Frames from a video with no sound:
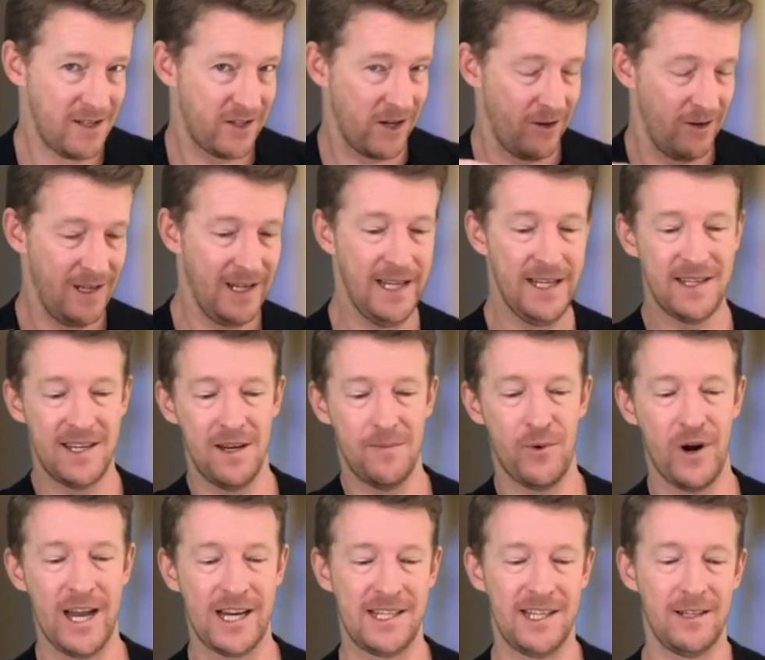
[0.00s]
So let's get
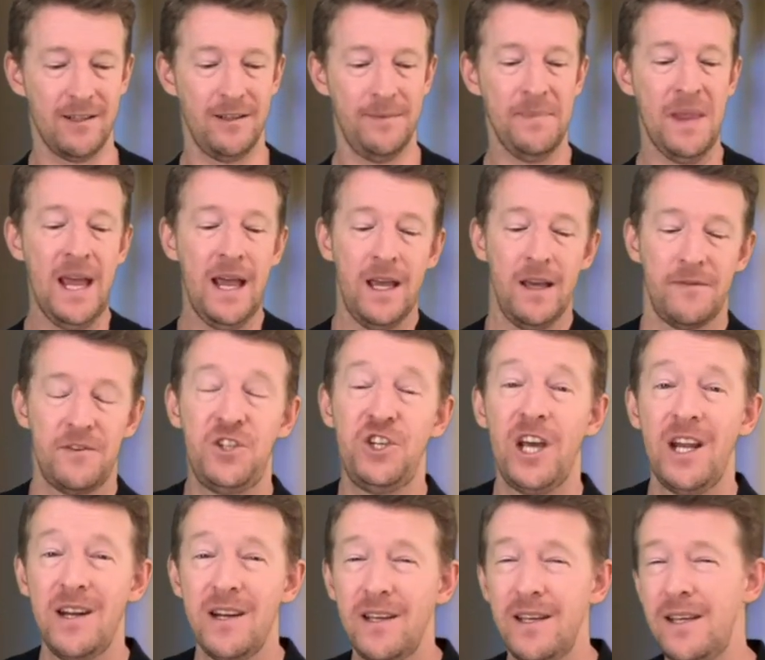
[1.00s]
practical. If
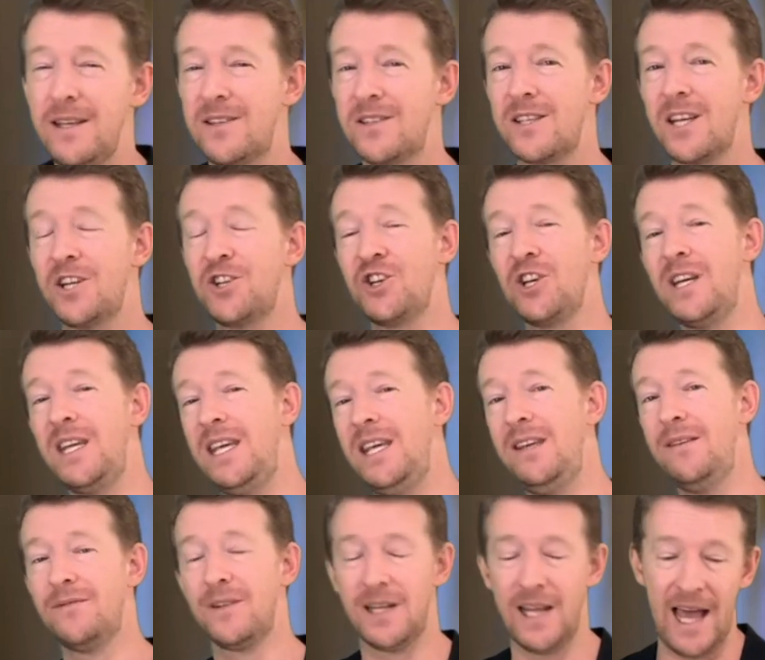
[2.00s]
gender is such an
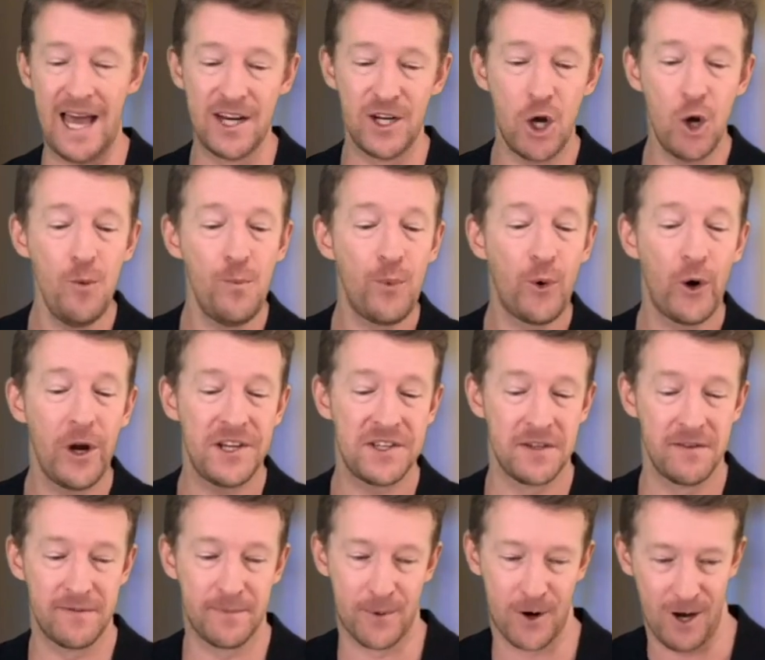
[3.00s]
evil and
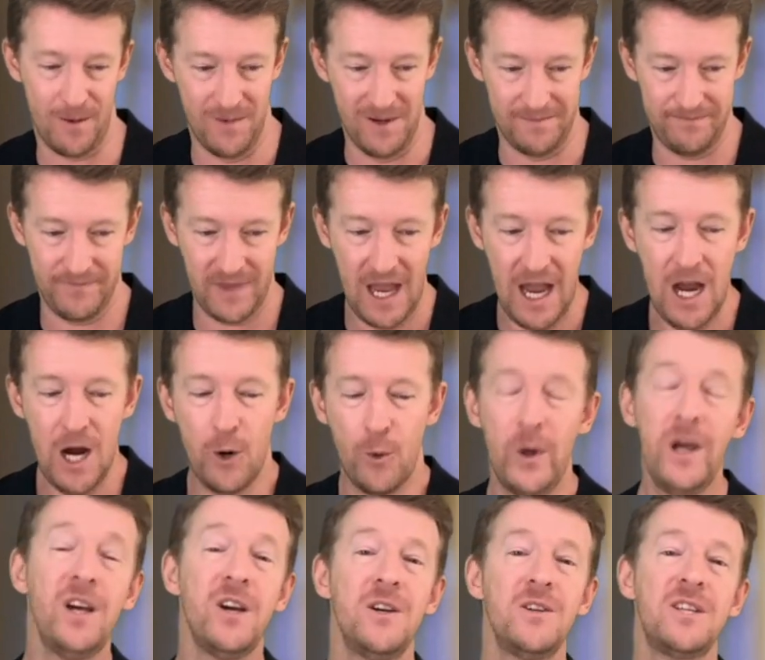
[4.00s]
oppressive problem,
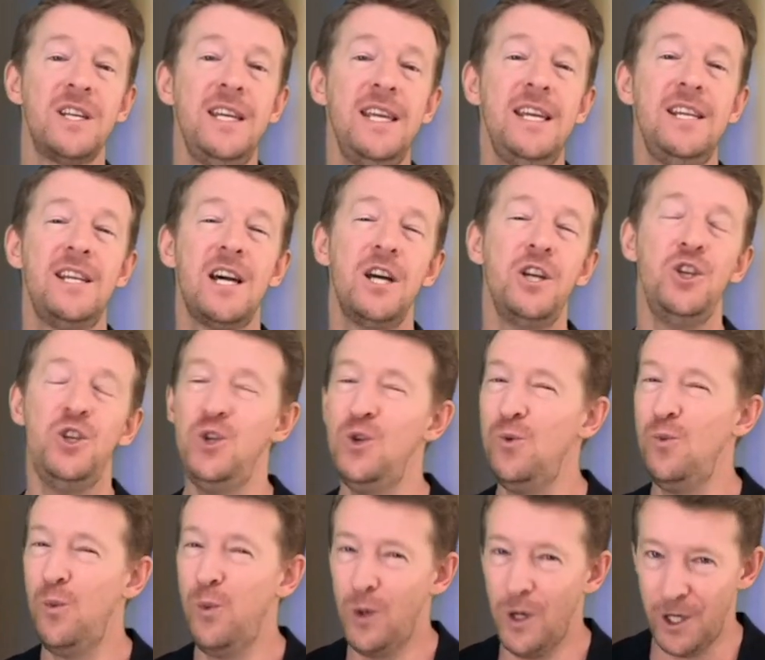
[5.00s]
we're going to need a new
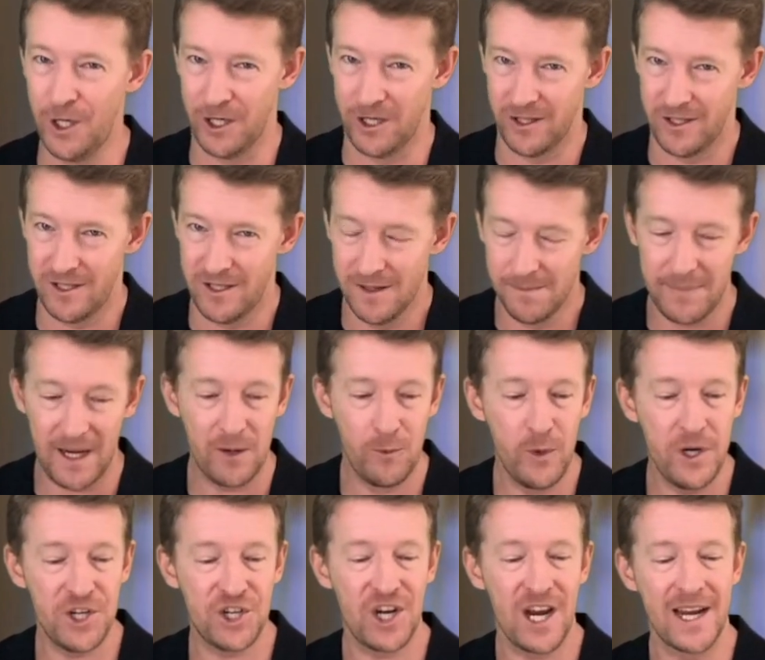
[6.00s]
word by
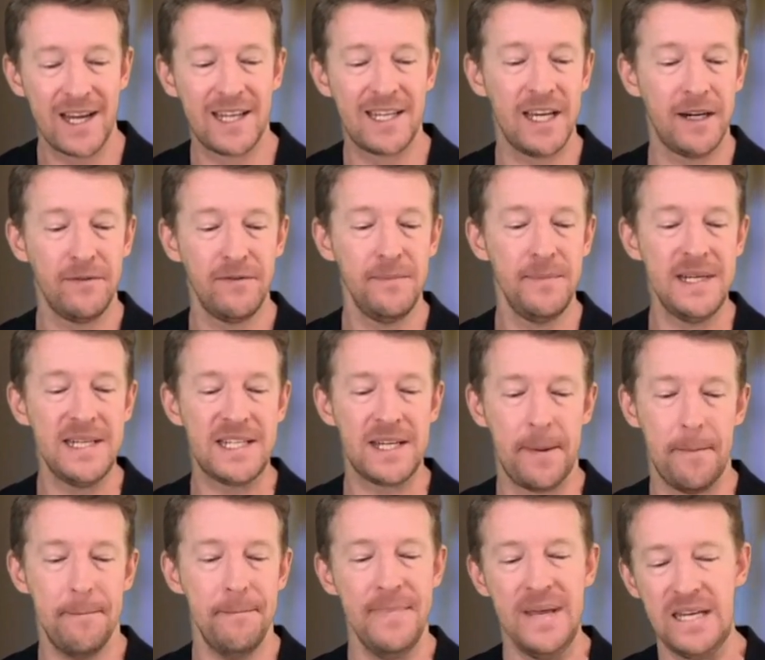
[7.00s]
which
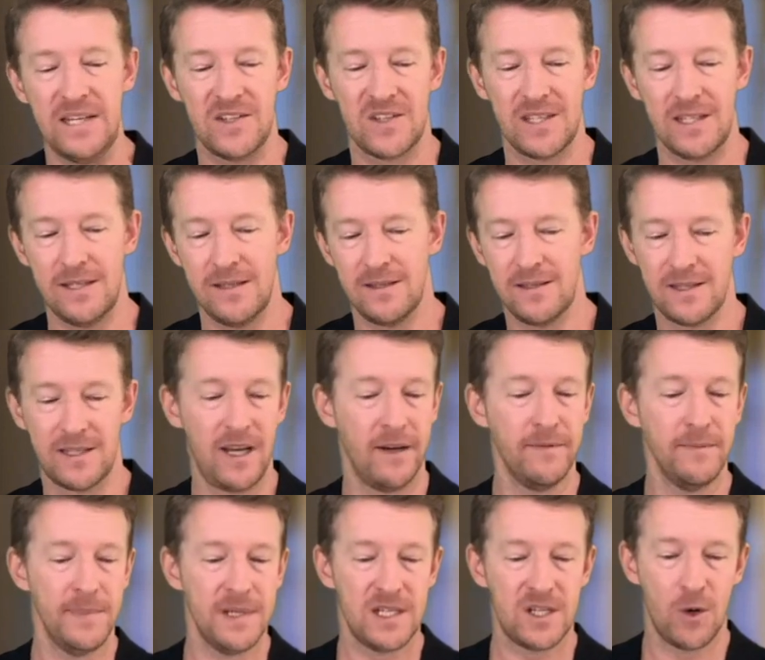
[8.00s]
government ministers,
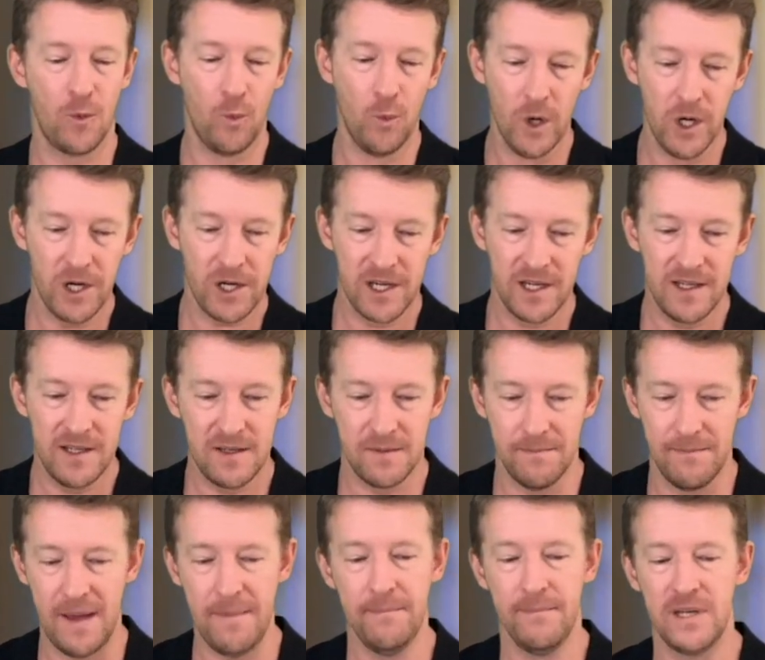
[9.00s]
government workers,
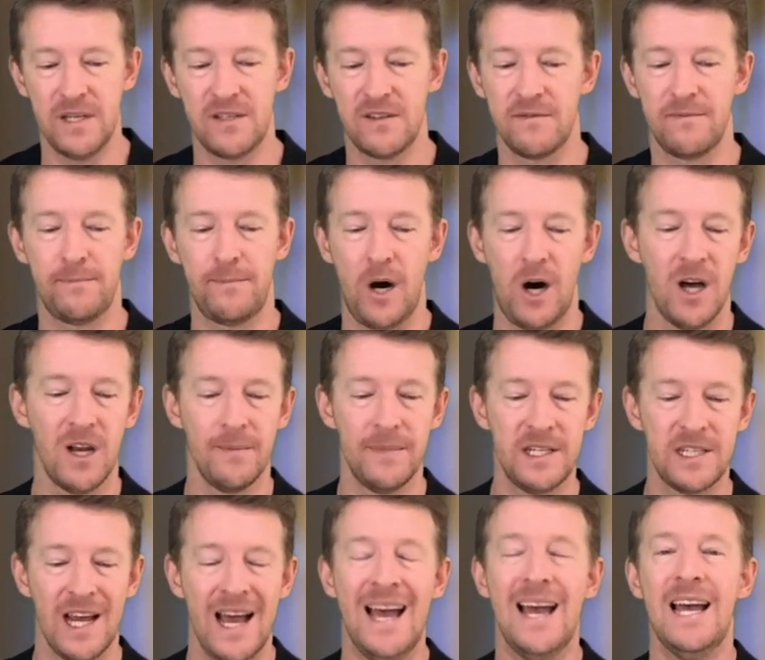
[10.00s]
members of
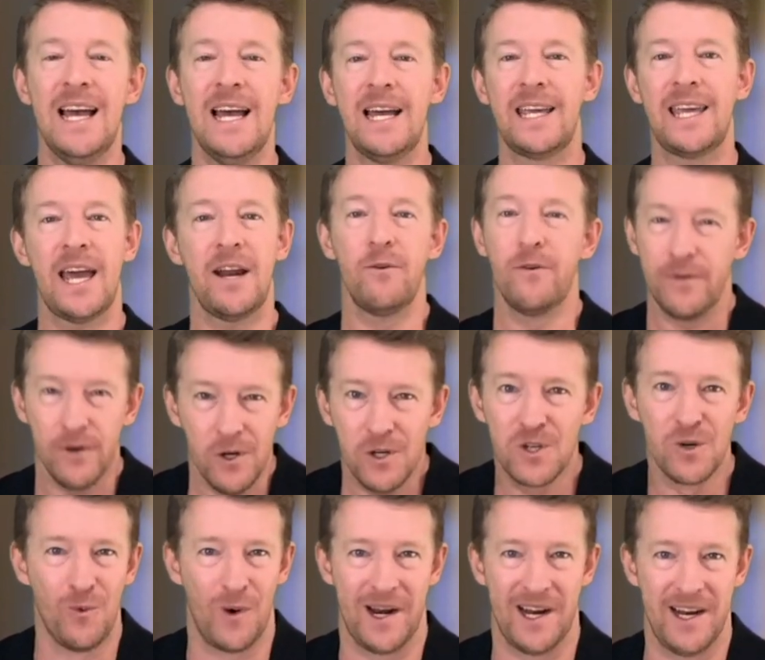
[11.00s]
parliament can refer
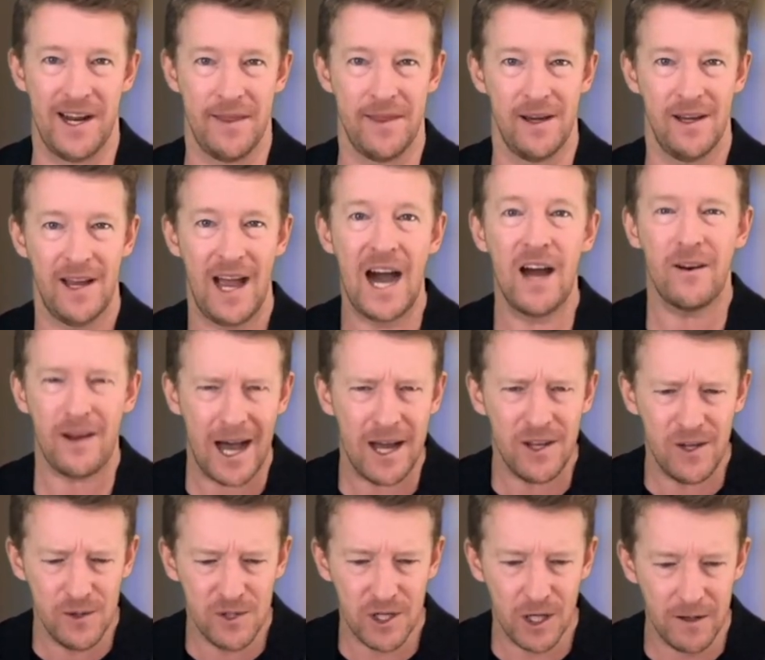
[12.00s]
to one another. How
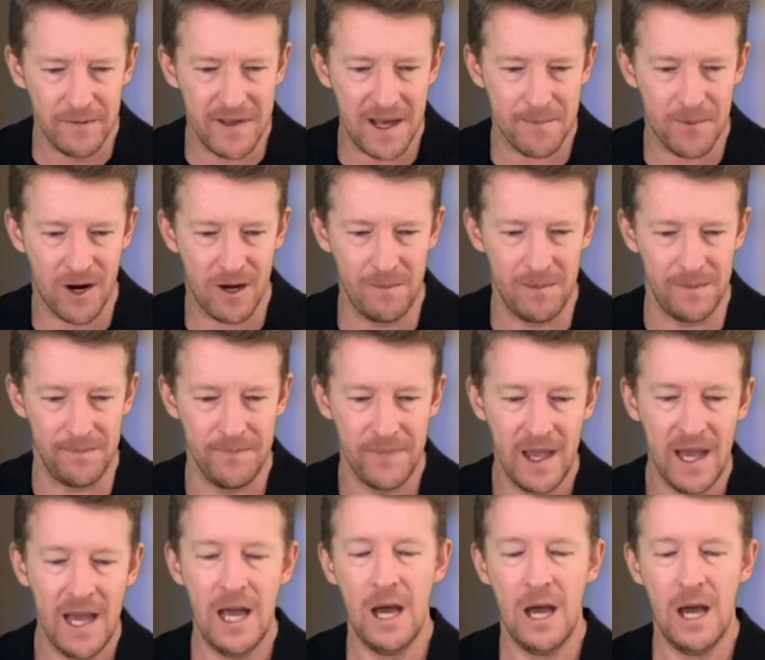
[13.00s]
do you solve that problem?